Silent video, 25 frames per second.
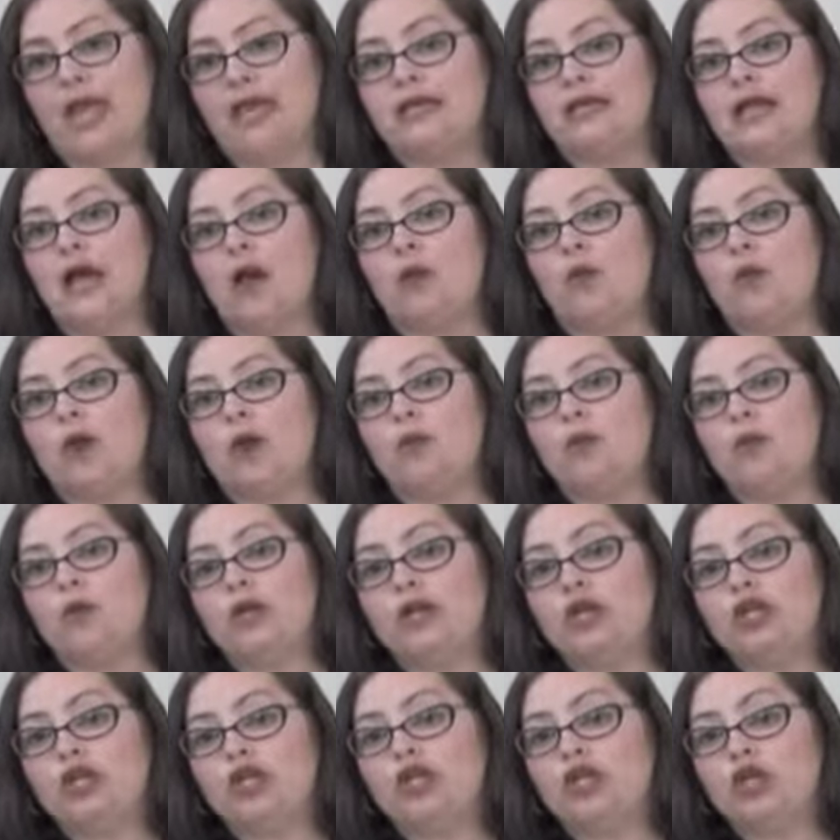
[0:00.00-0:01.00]
Now, when
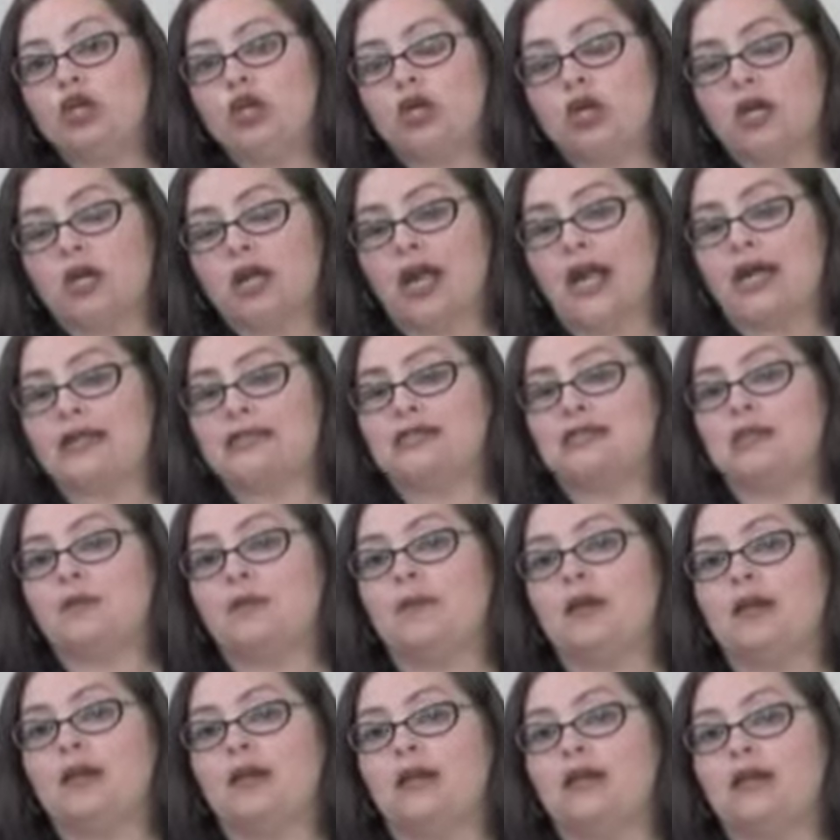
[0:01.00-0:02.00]
we look at
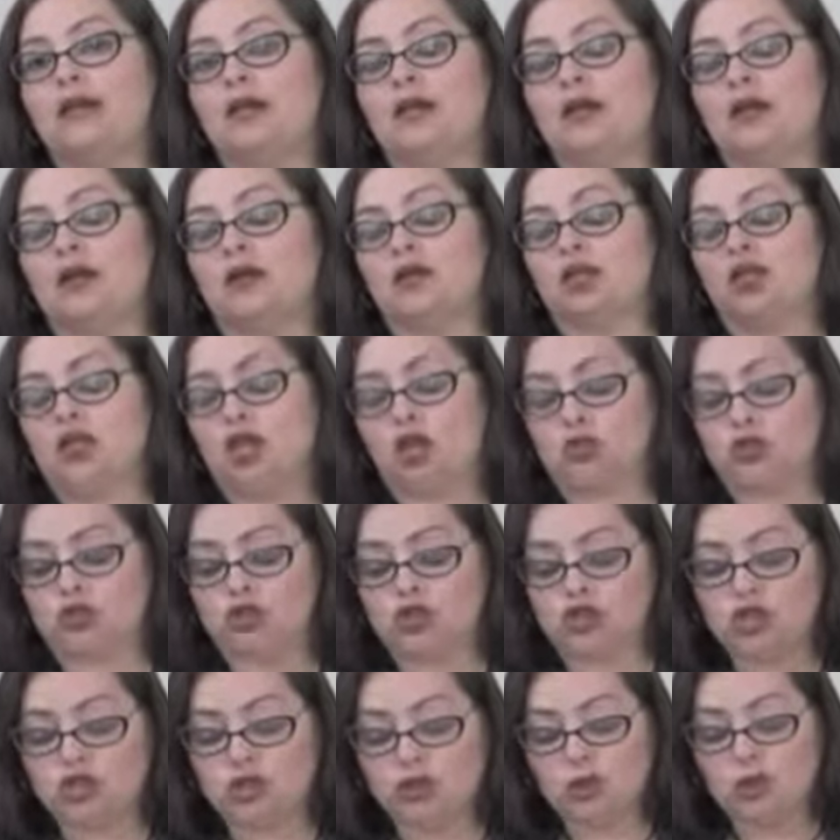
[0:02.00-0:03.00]
somebody, you know,
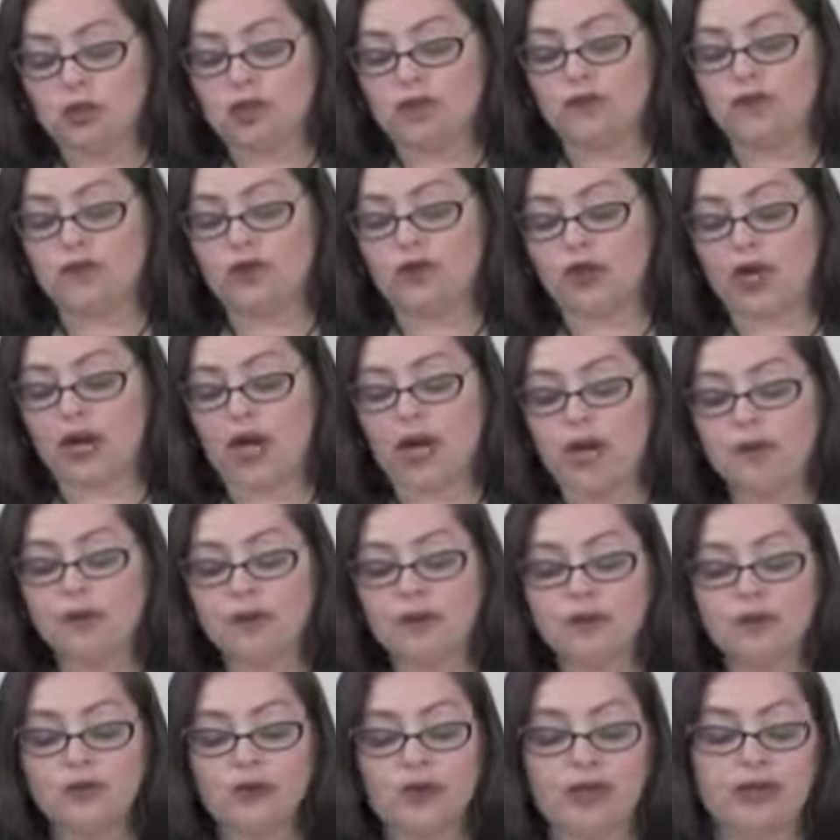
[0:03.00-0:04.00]
suing for
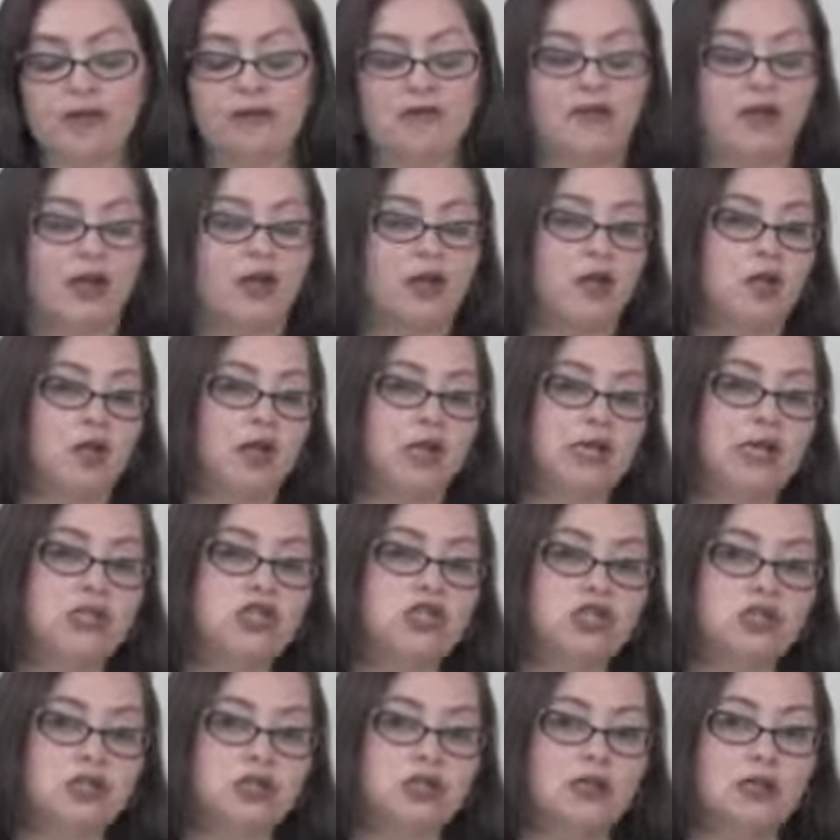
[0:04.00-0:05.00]
copyright
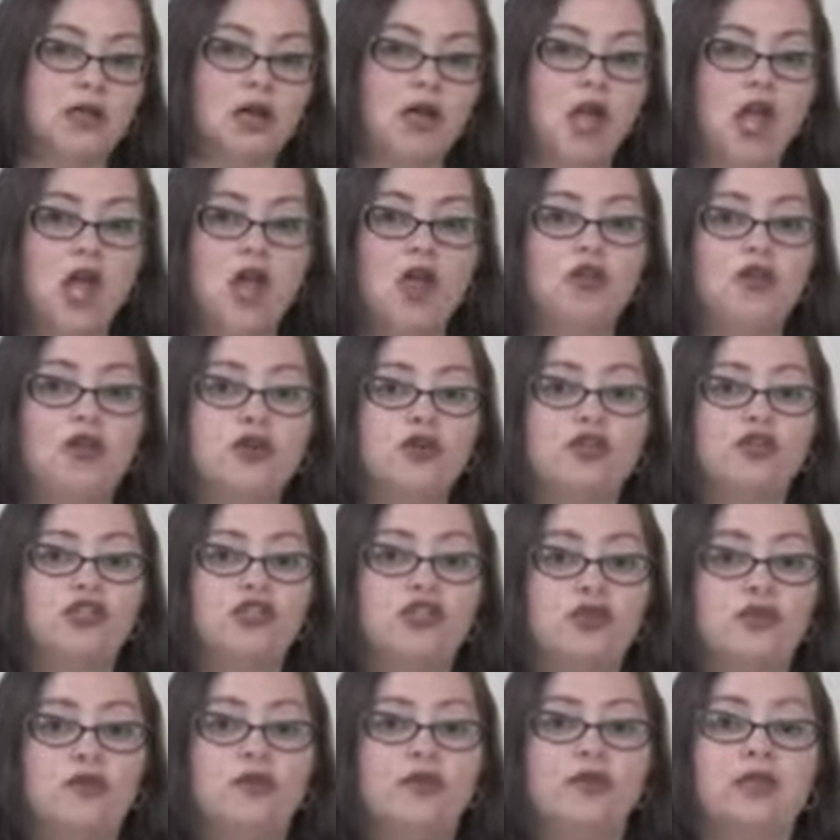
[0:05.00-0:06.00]
violation, there are
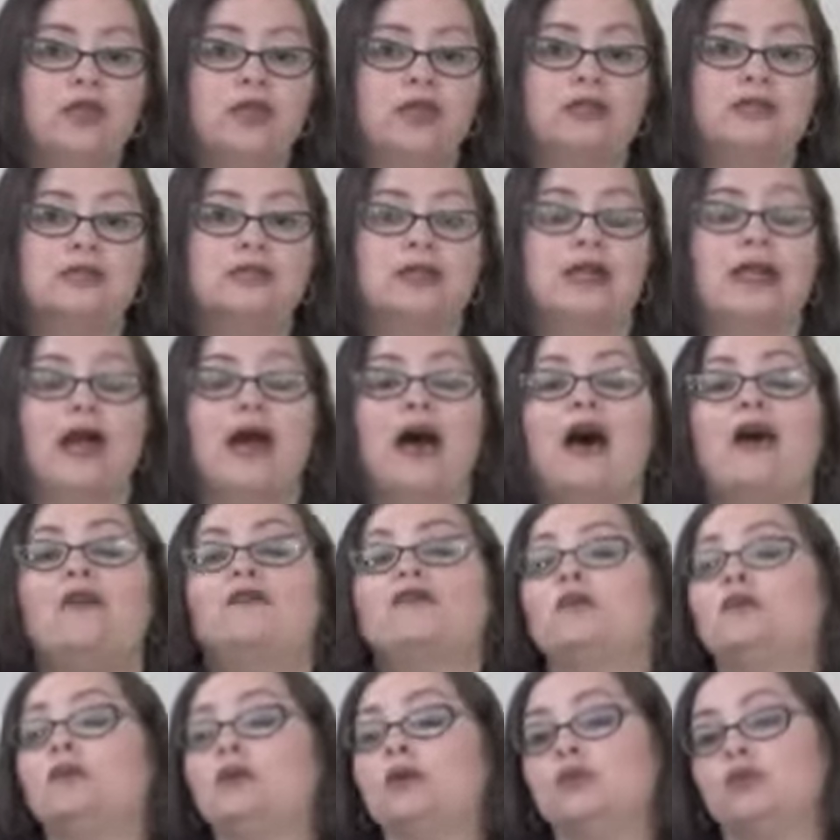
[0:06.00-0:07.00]
certain things that
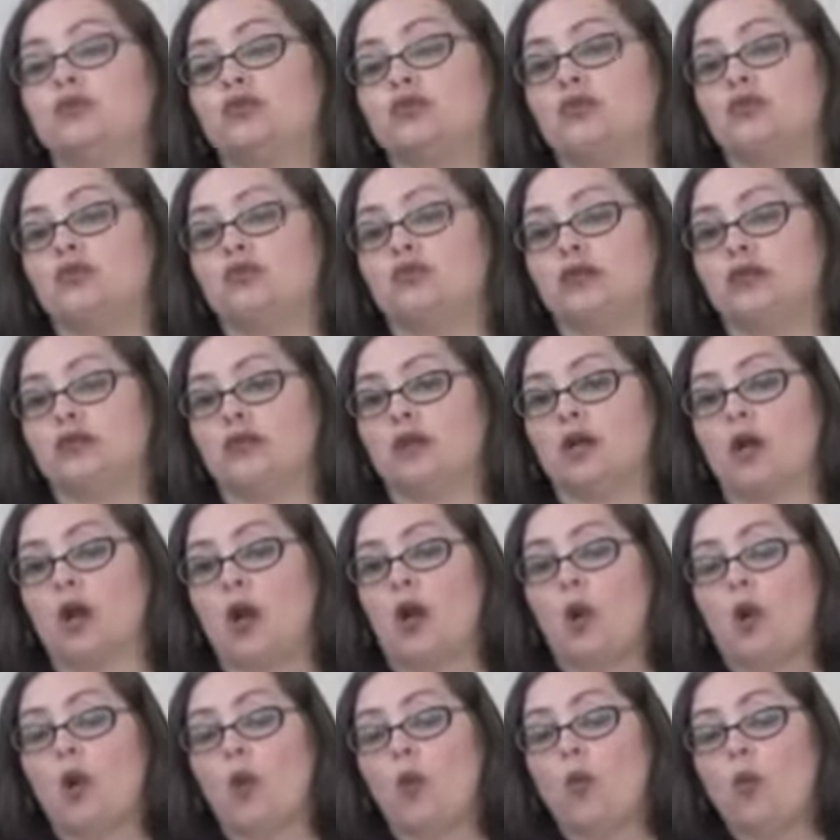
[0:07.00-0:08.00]
have to be proven.
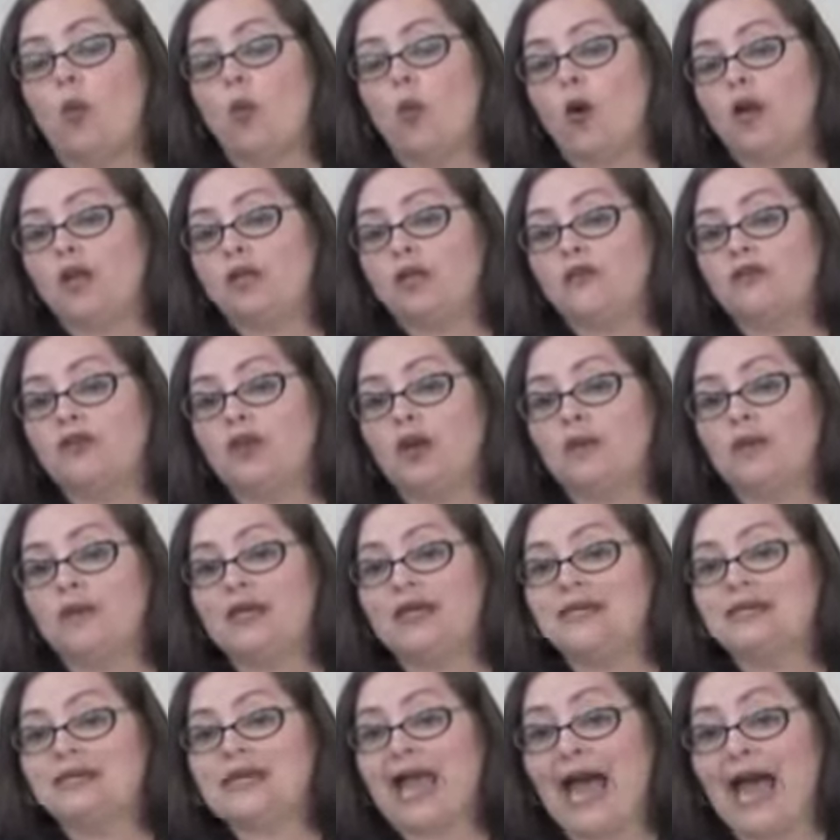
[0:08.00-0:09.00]
One of them
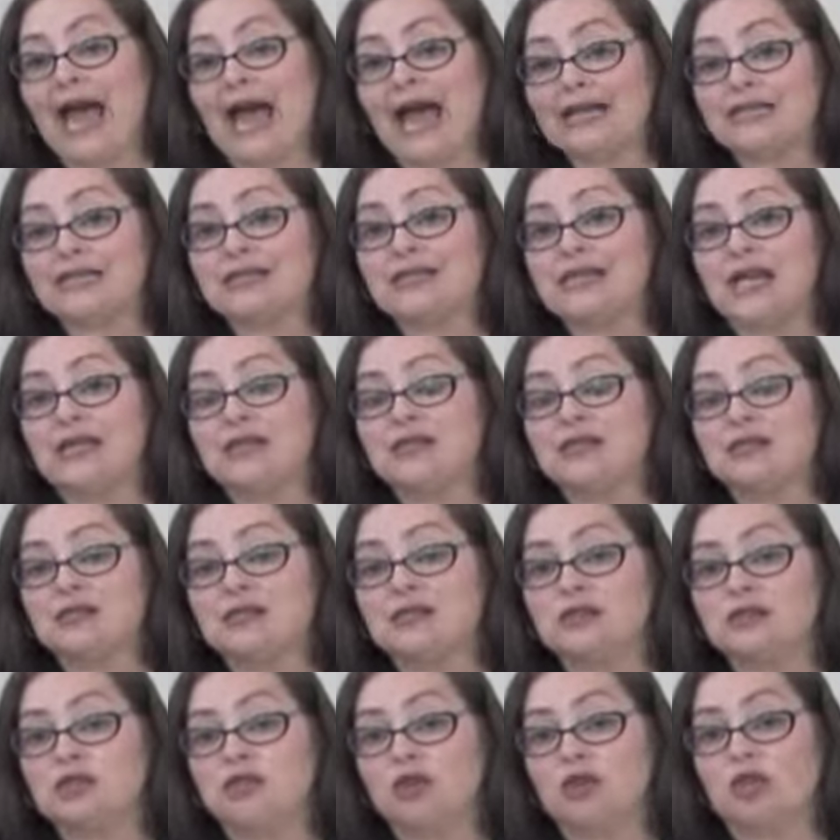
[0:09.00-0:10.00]
is
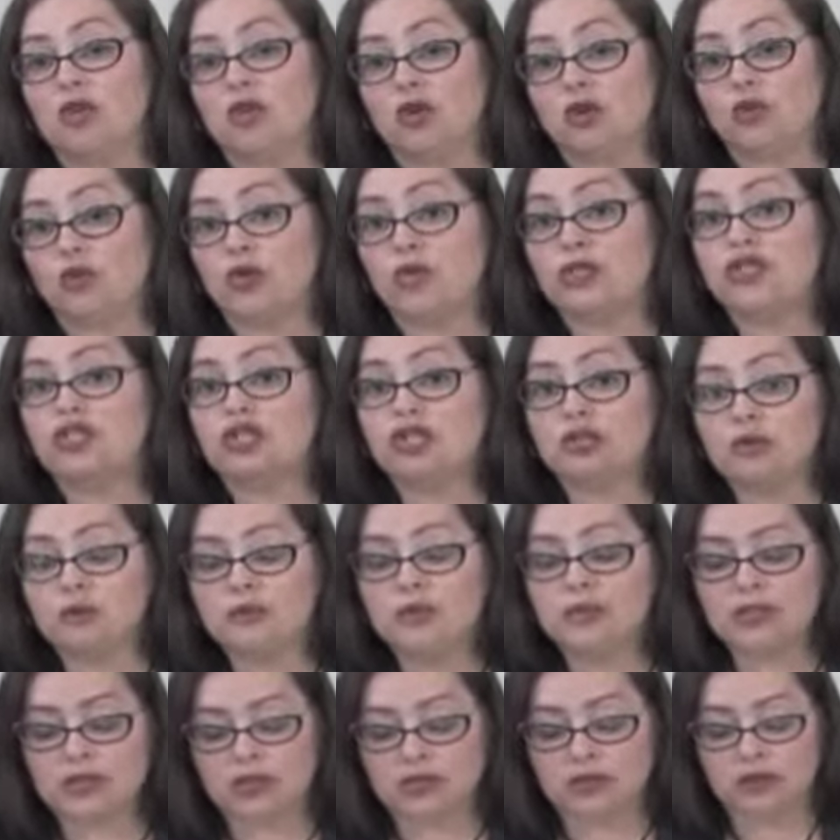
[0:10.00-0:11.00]
access to the original
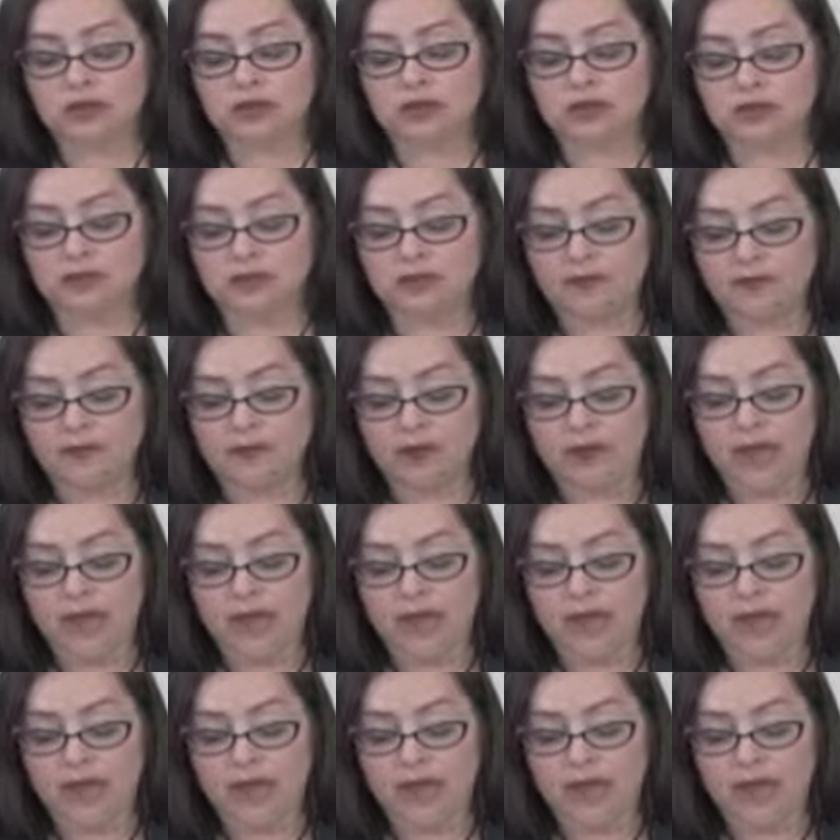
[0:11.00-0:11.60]
material.